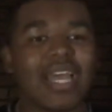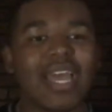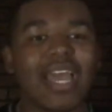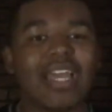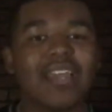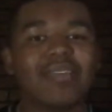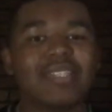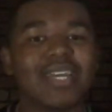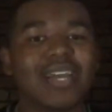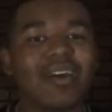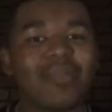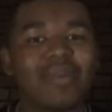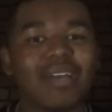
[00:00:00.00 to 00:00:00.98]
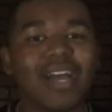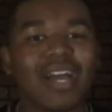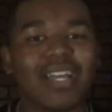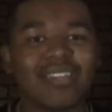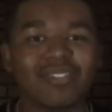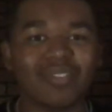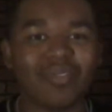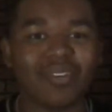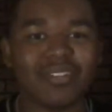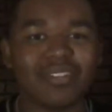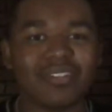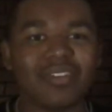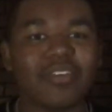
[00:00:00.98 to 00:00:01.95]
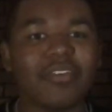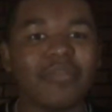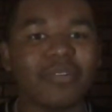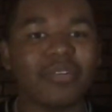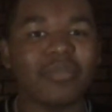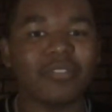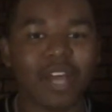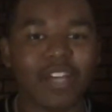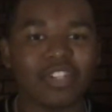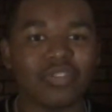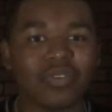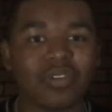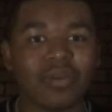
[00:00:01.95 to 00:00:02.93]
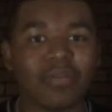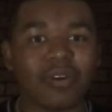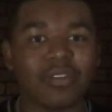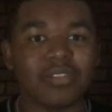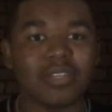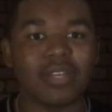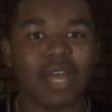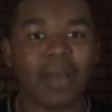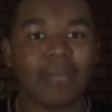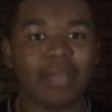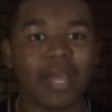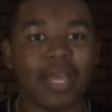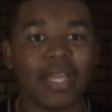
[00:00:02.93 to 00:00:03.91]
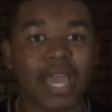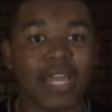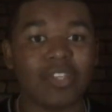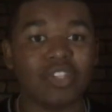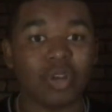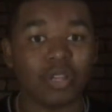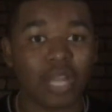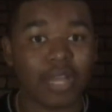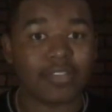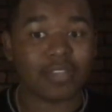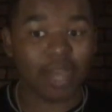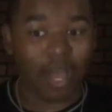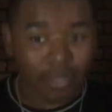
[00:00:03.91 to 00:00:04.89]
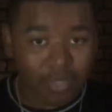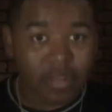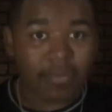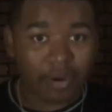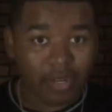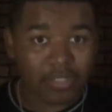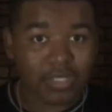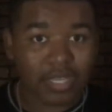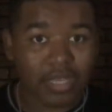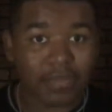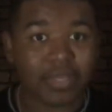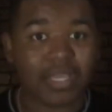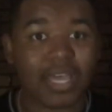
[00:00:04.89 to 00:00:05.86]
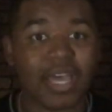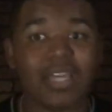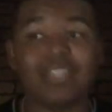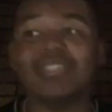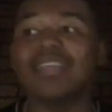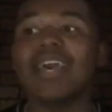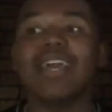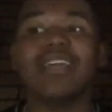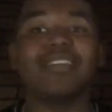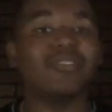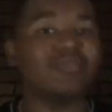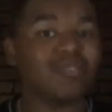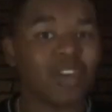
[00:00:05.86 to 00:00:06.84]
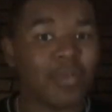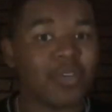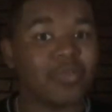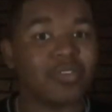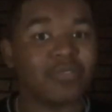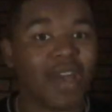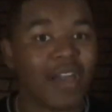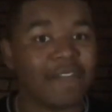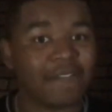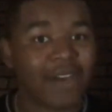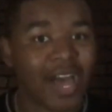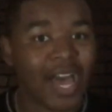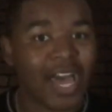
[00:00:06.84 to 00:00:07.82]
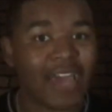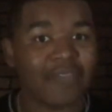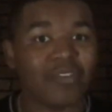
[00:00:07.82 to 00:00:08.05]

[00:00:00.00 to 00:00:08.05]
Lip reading: And he was like, oh my God, it's so good to see you. You're a lot shorter in person. I'm like, and you're a lot taller in person because you told me you was 5'5".